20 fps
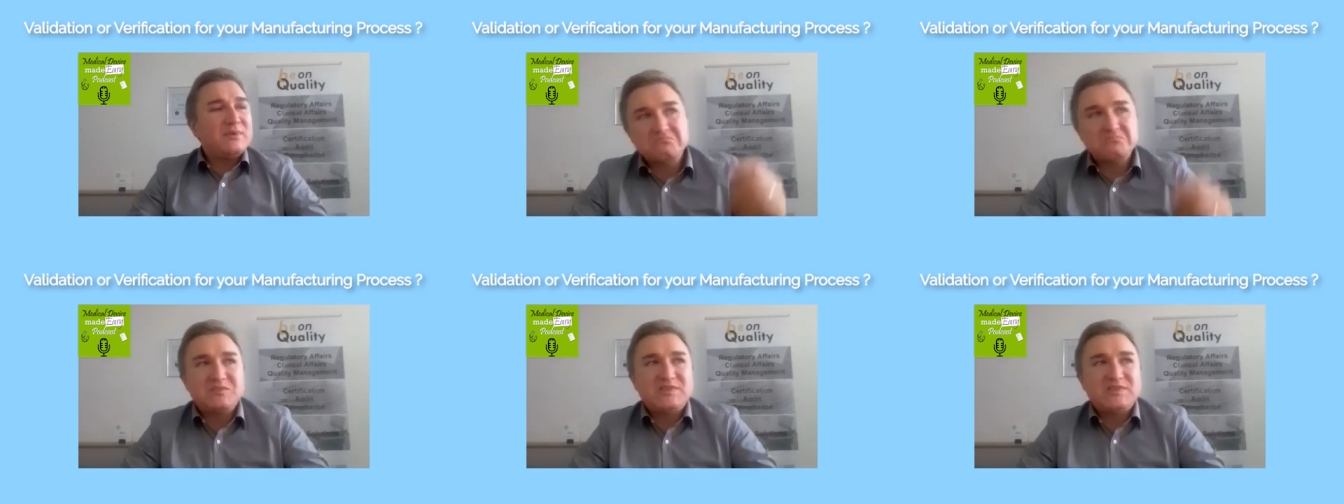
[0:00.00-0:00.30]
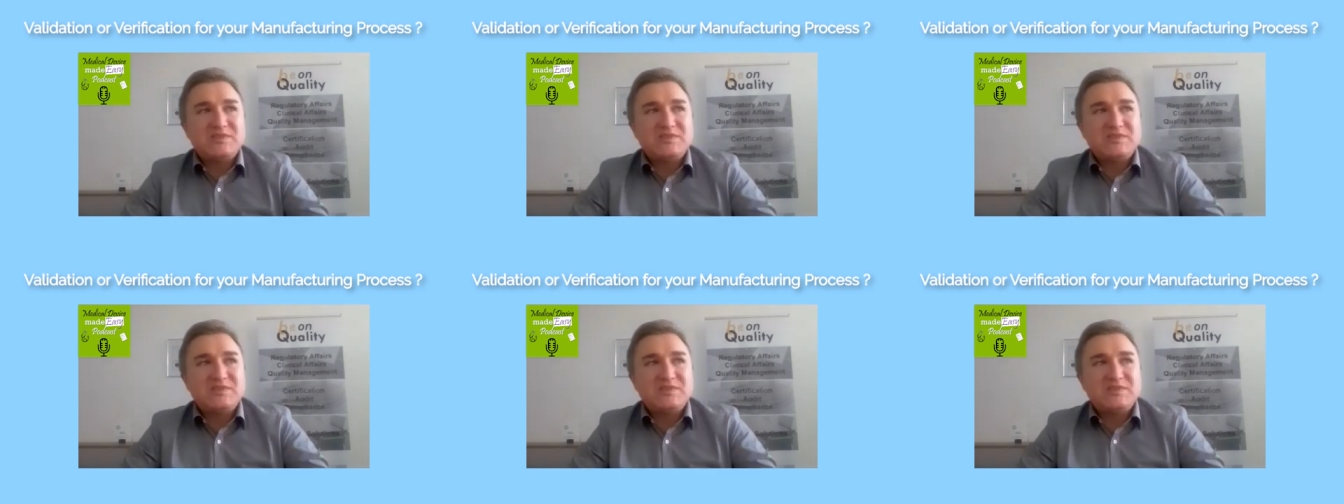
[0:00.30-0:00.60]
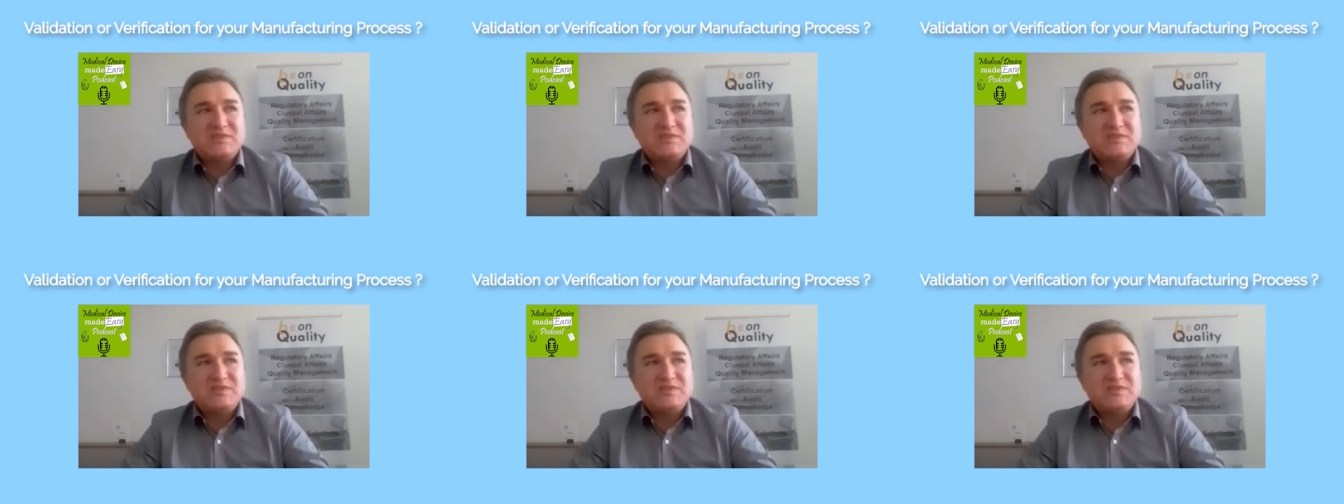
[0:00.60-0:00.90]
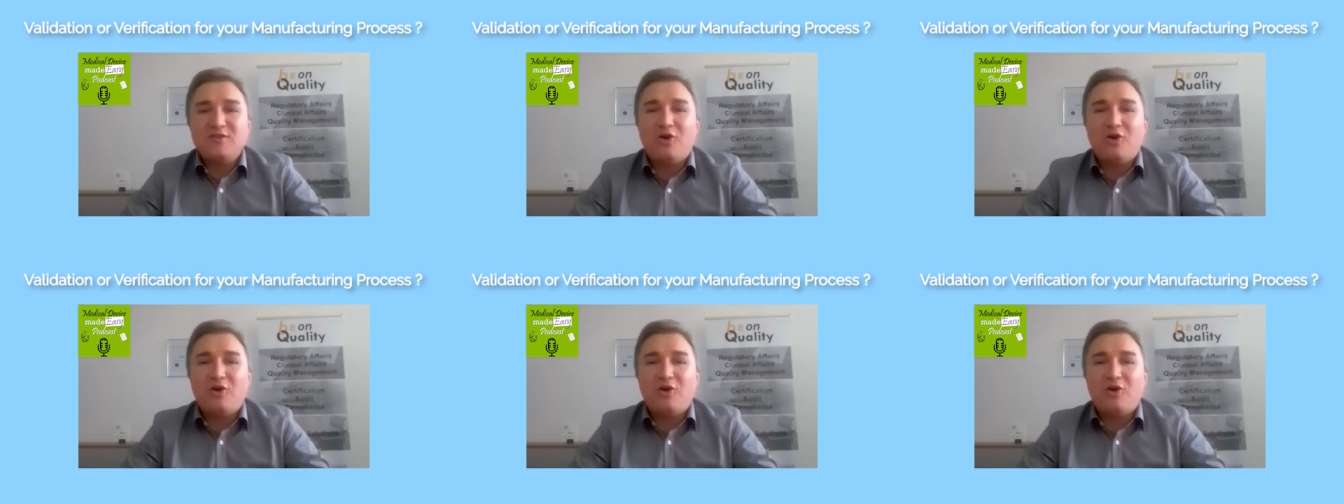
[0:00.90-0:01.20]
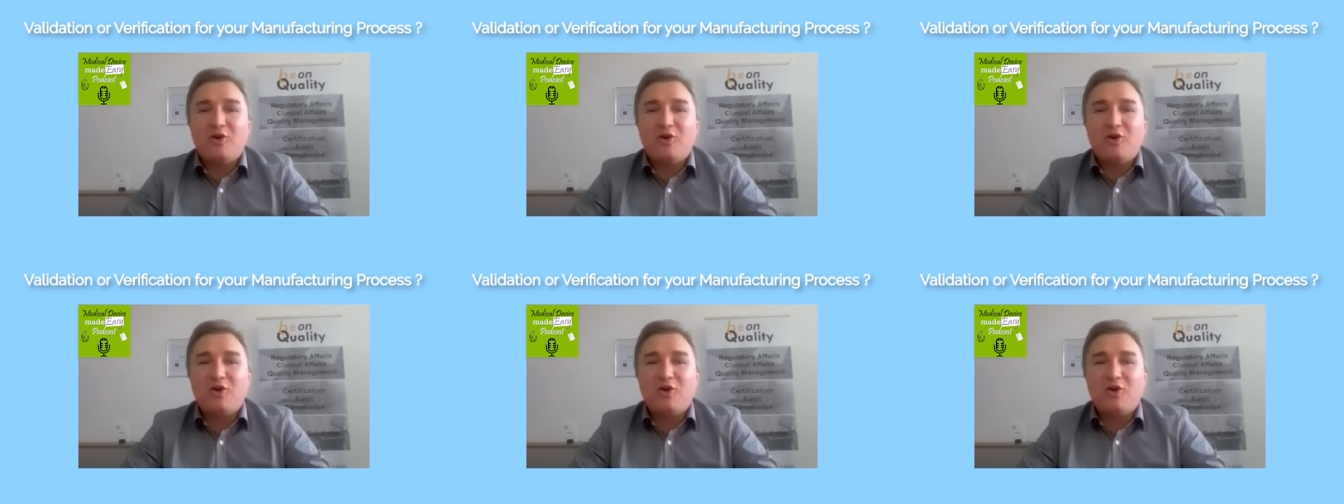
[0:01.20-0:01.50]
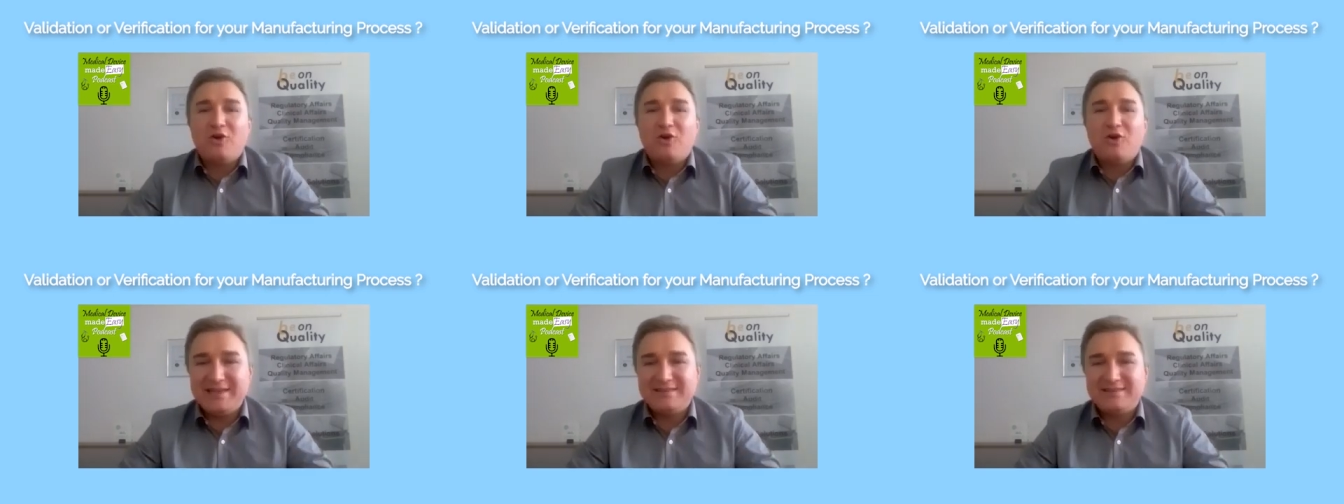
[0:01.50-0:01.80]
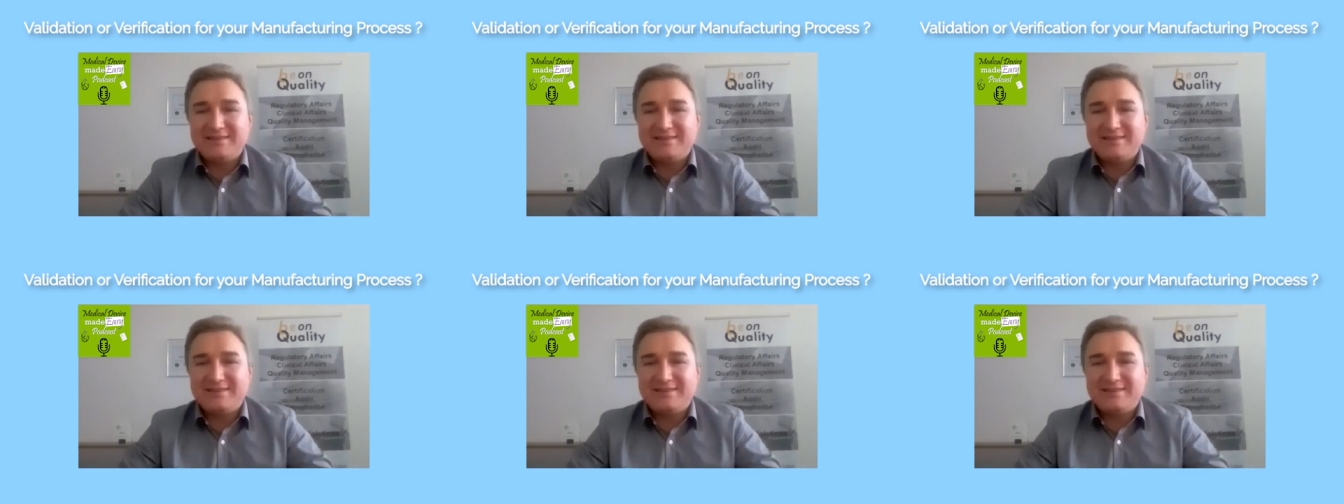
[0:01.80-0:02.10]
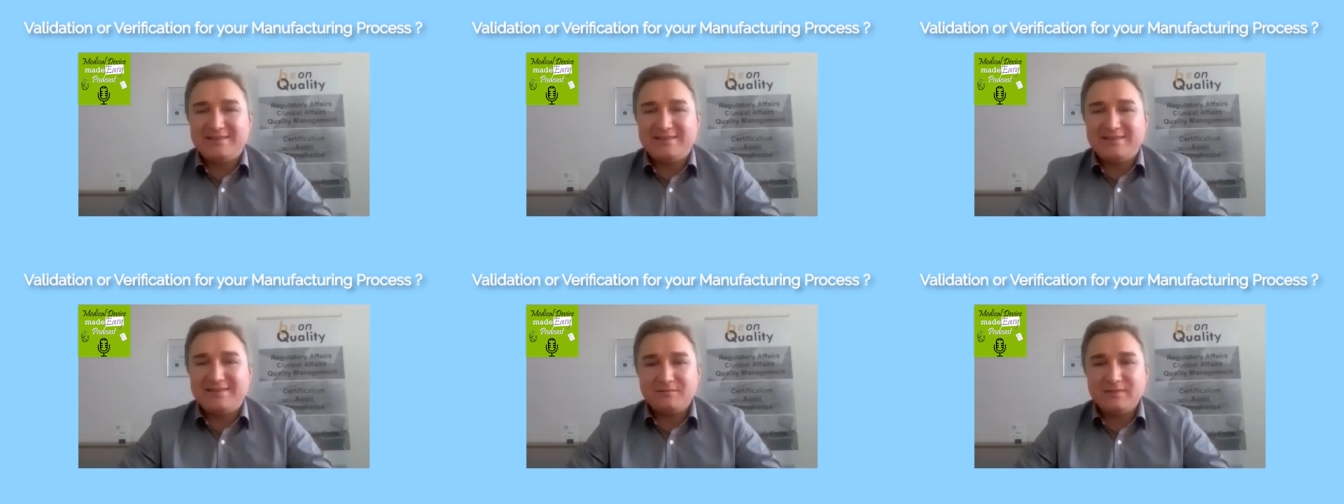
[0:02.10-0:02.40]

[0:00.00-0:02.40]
statisticians already created the data.